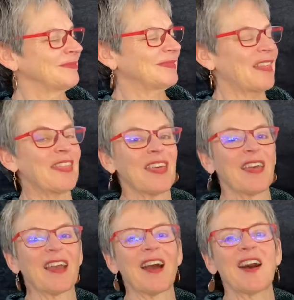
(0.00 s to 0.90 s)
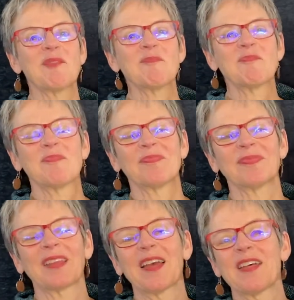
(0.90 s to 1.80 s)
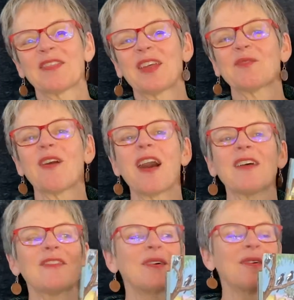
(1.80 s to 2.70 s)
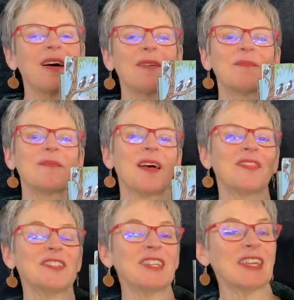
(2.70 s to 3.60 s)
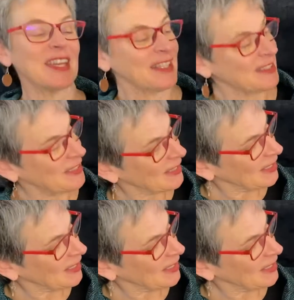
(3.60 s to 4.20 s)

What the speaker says: And there they are. They arrive at the diggings